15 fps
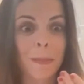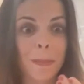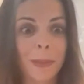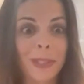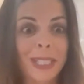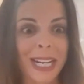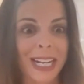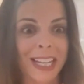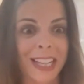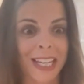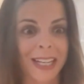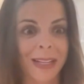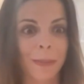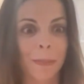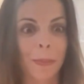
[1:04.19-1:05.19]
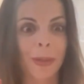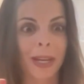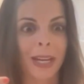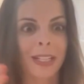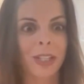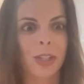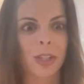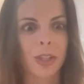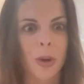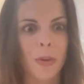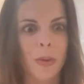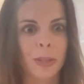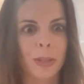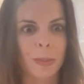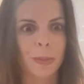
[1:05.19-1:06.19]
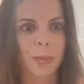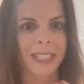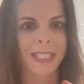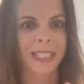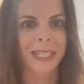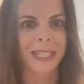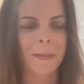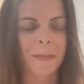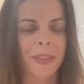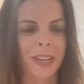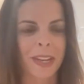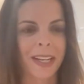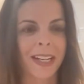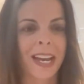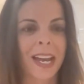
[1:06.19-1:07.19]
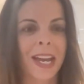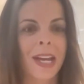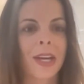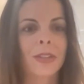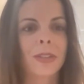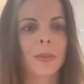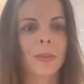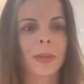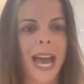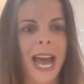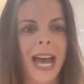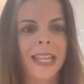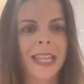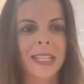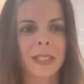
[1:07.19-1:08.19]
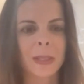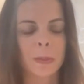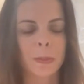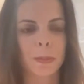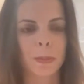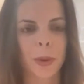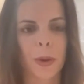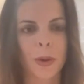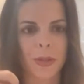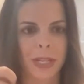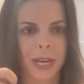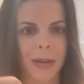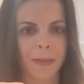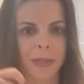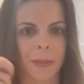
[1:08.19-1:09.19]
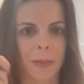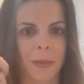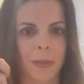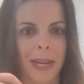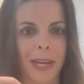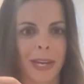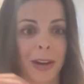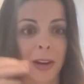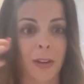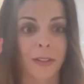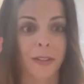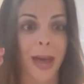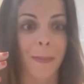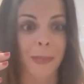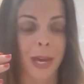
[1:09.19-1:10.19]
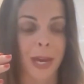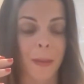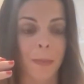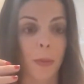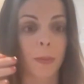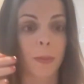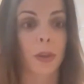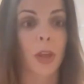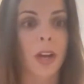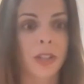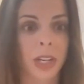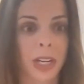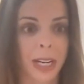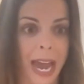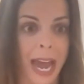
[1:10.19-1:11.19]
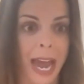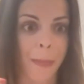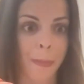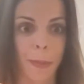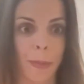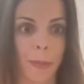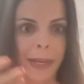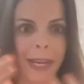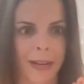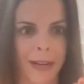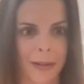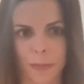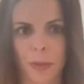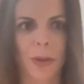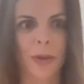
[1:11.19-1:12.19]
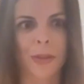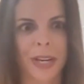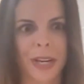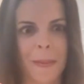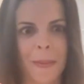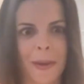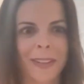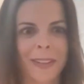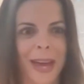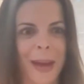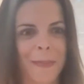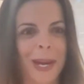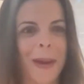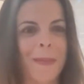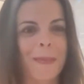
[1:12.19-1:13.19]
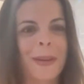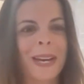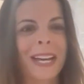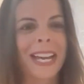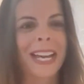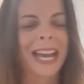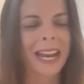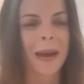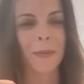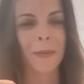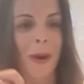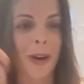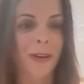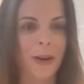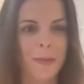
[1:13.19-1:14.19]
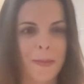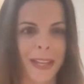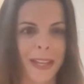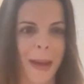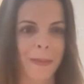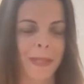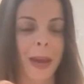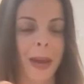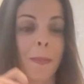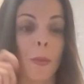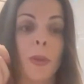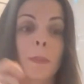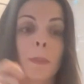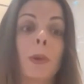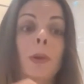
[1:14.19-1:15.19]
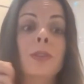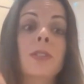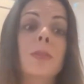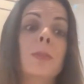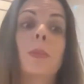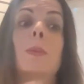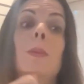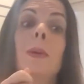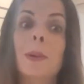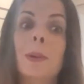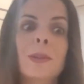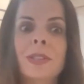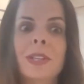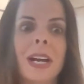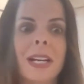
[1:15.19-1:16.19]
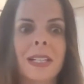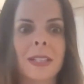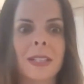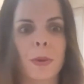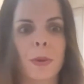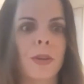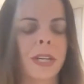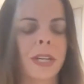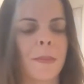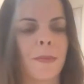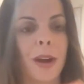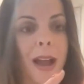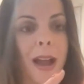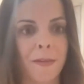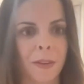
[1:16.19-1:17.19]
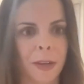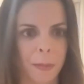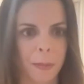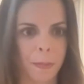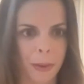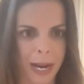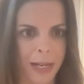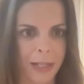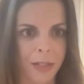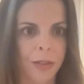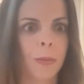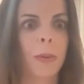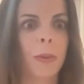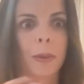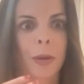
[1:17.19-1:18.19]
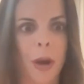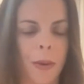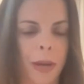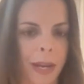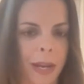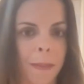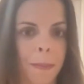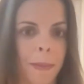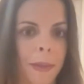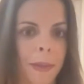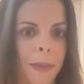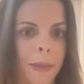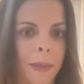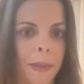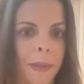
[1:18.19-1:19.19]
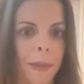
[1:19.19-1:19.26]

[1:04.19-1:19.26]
we hadn't built anything, but we had to show these brands something. So we had these prototypes that we made on our laptop. We were launching an app, but we had a prototype on a laptop. And I would walk around my laptop and we pers- well, we personalized the prototype for every brand. So we would go in and be